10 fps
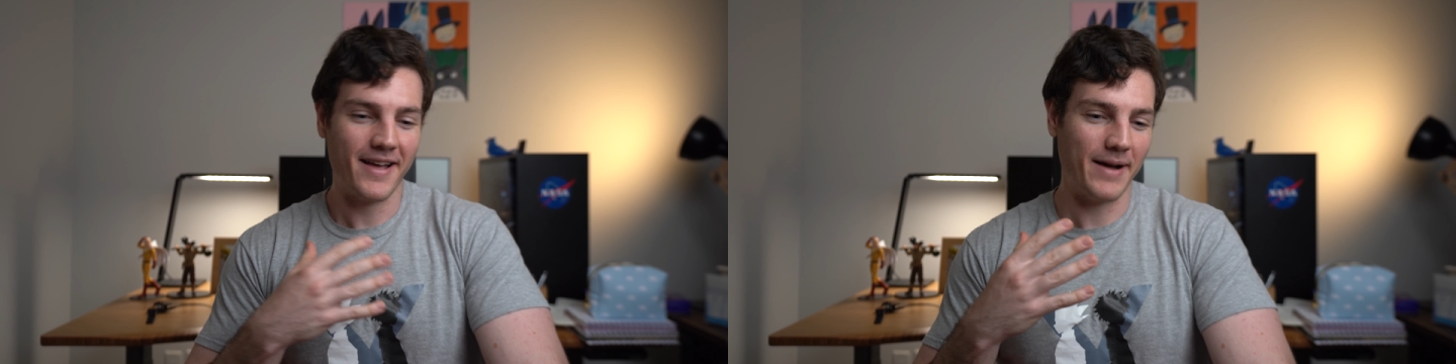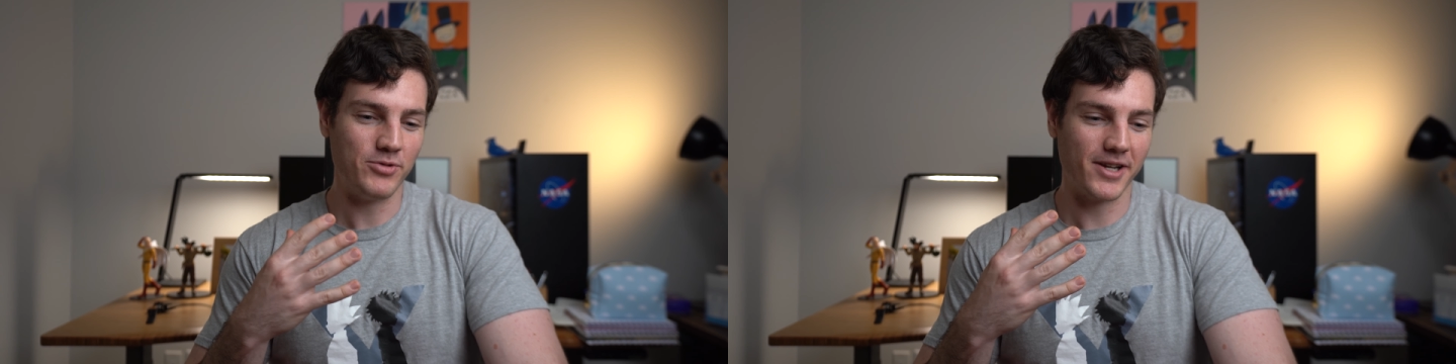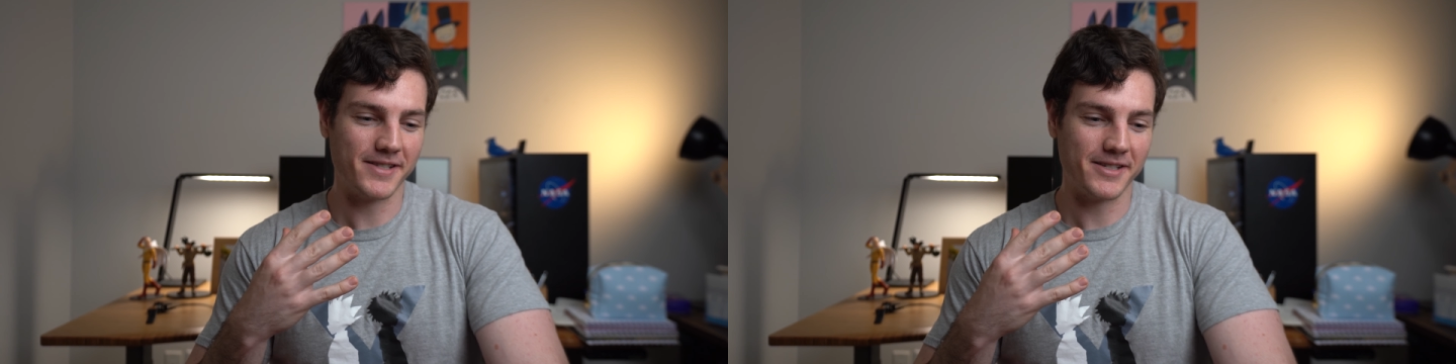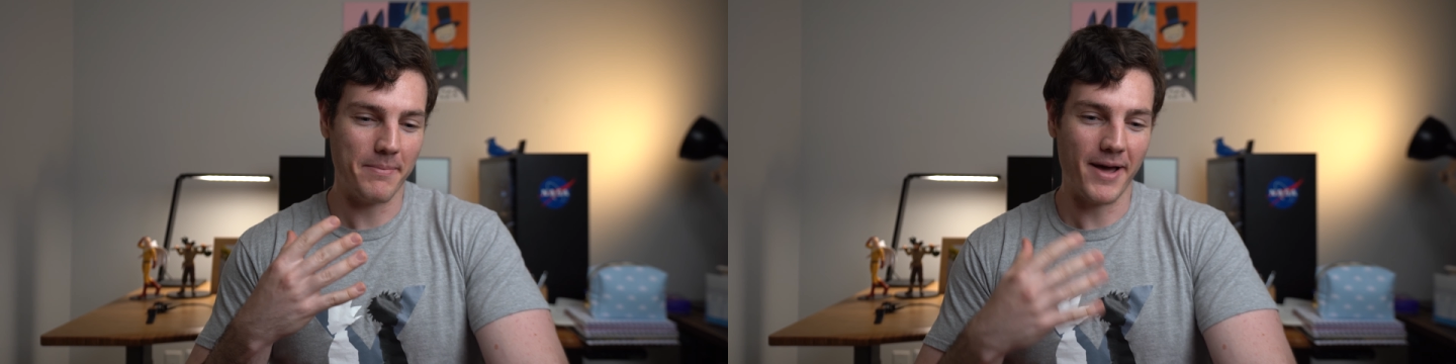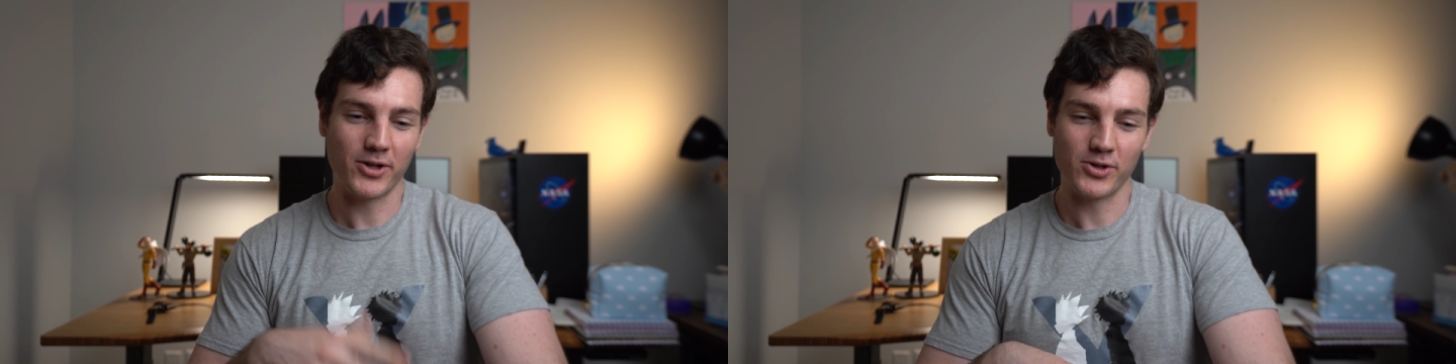I'm just a
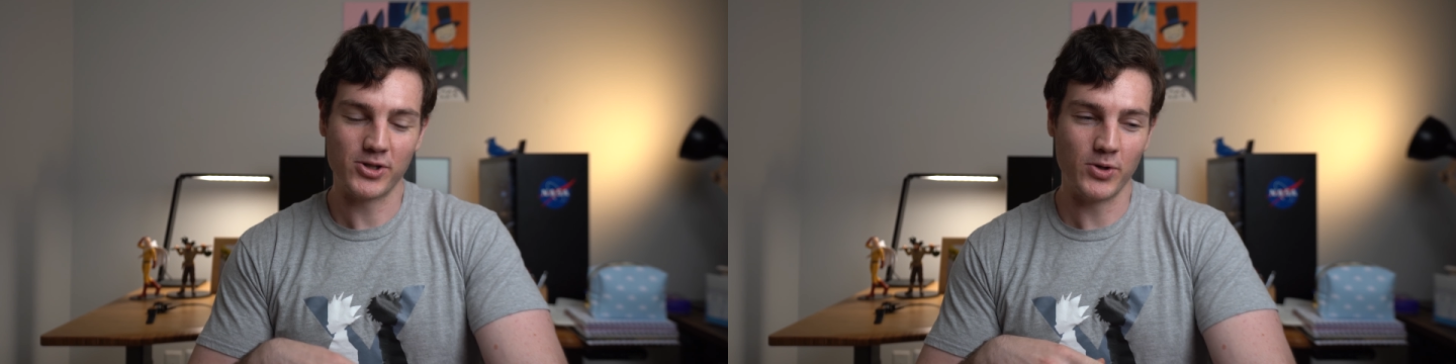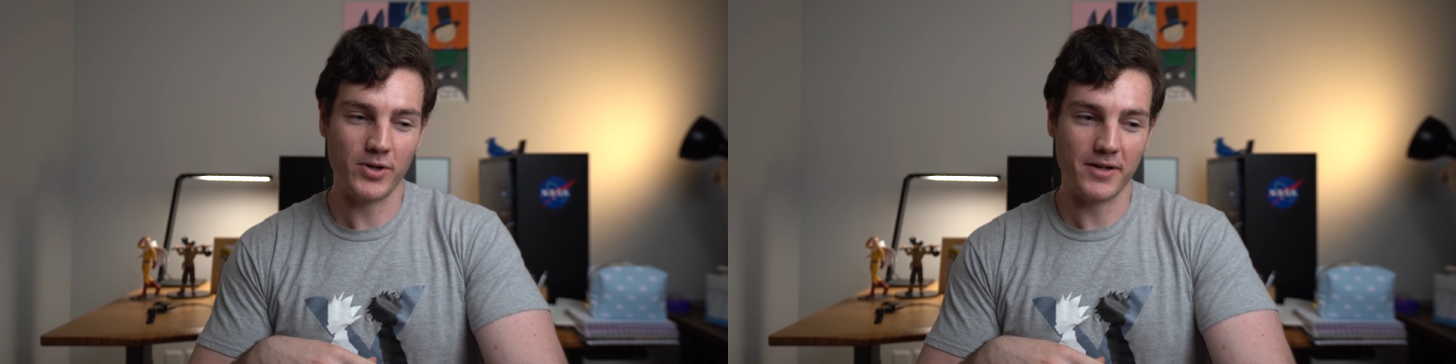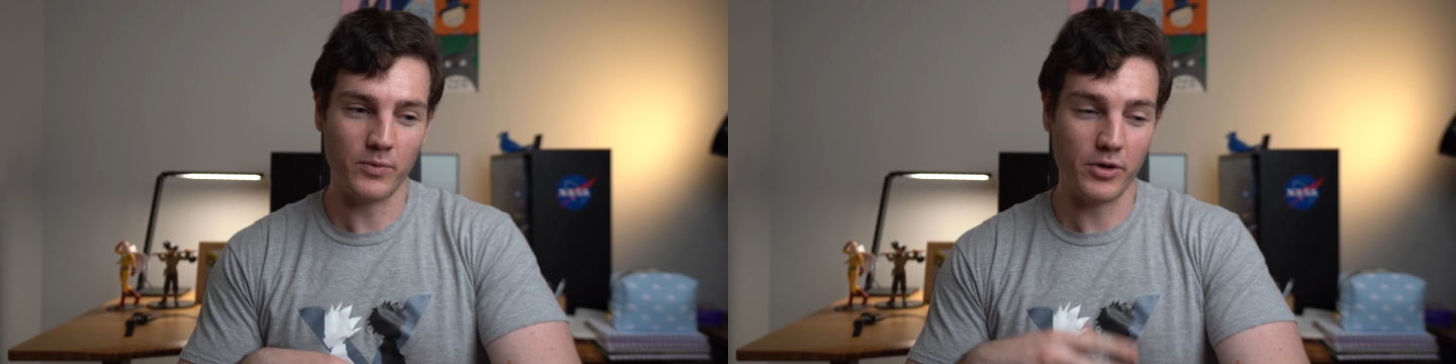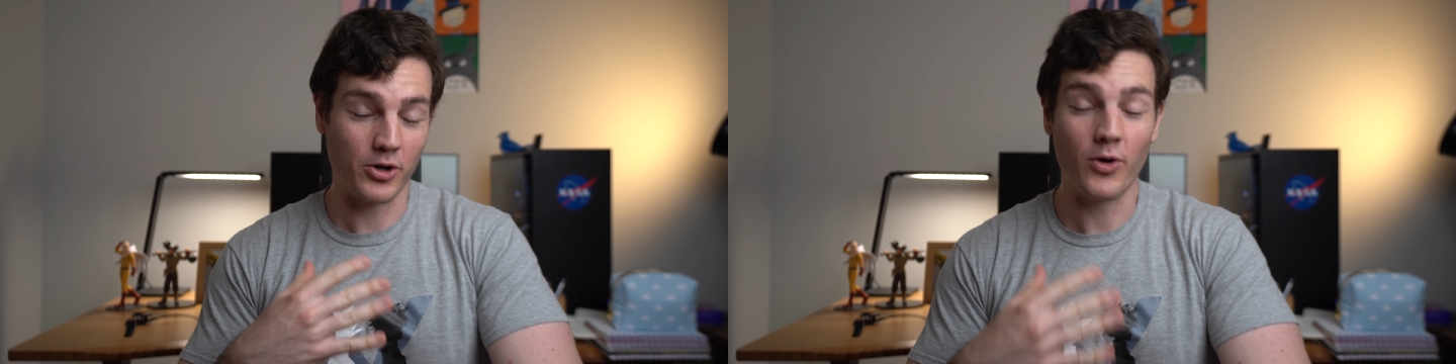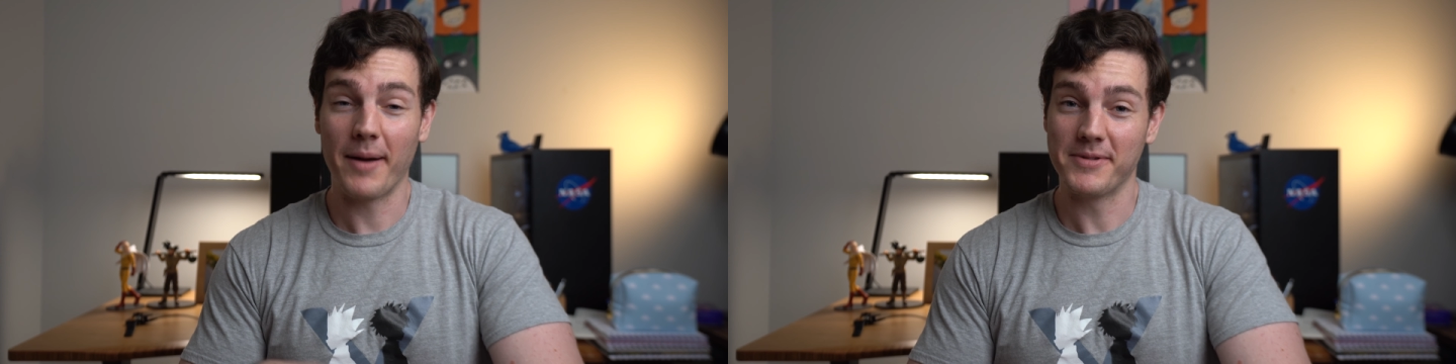medical student with a
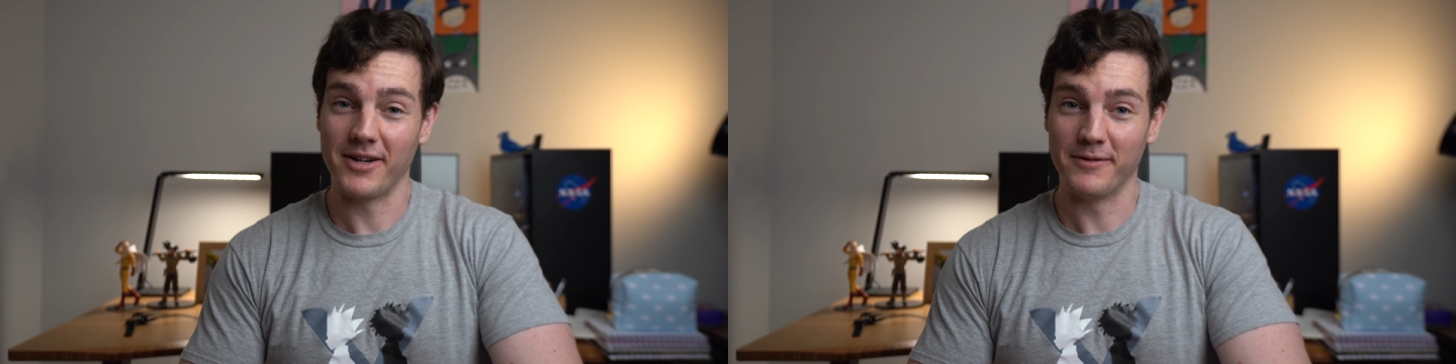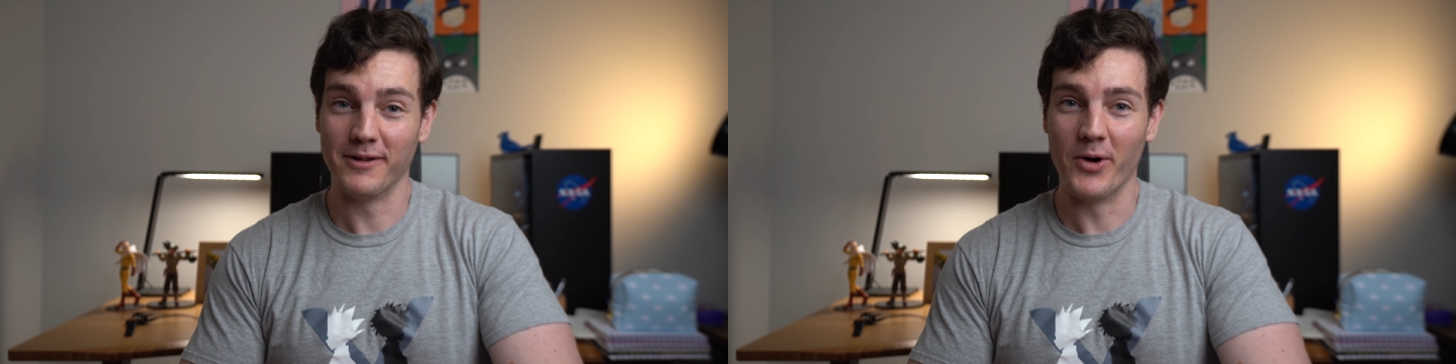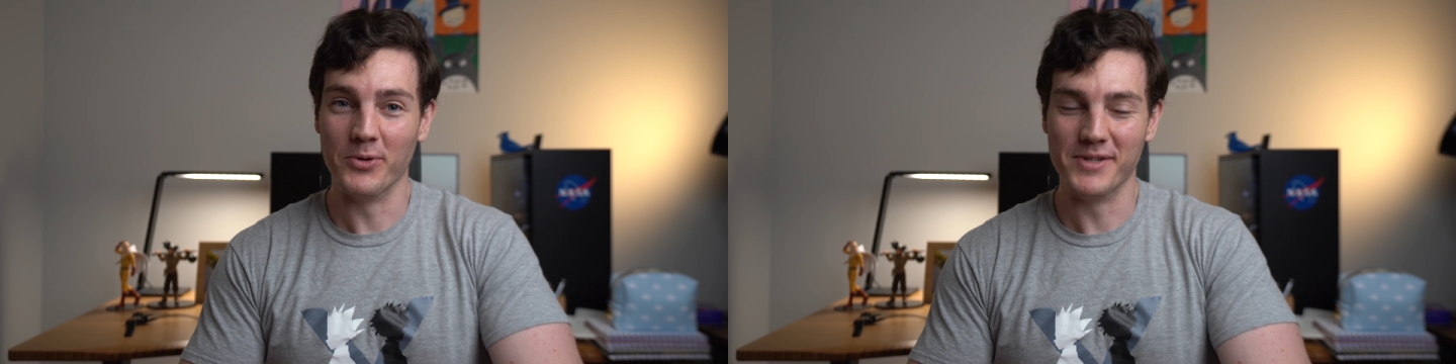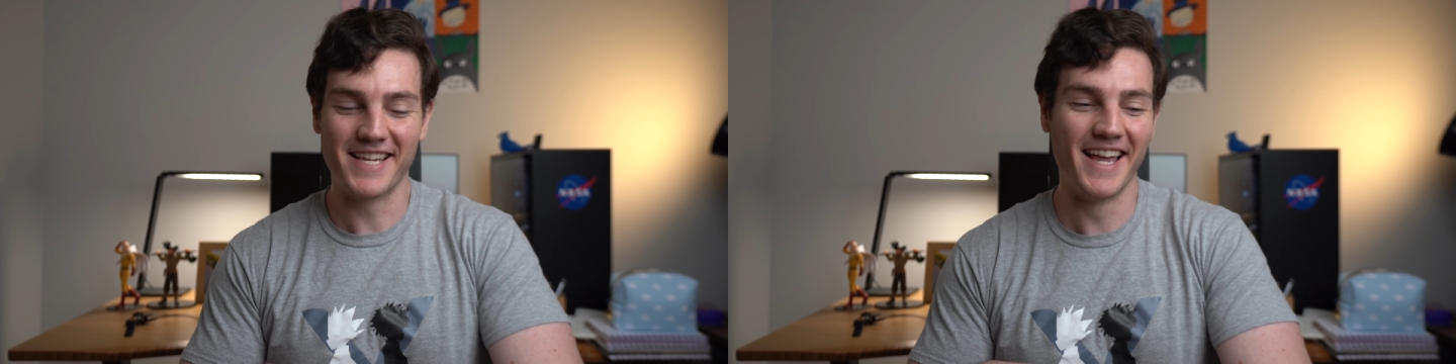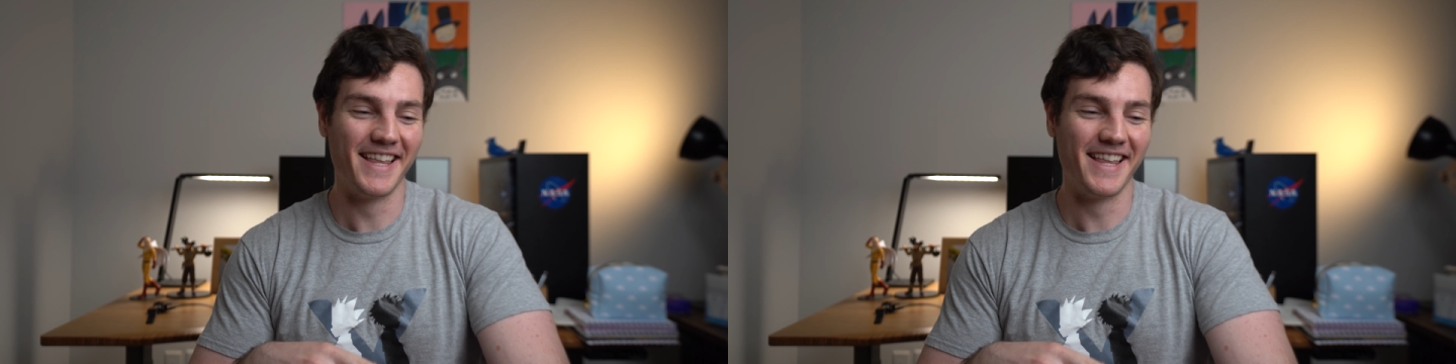crap ton of loans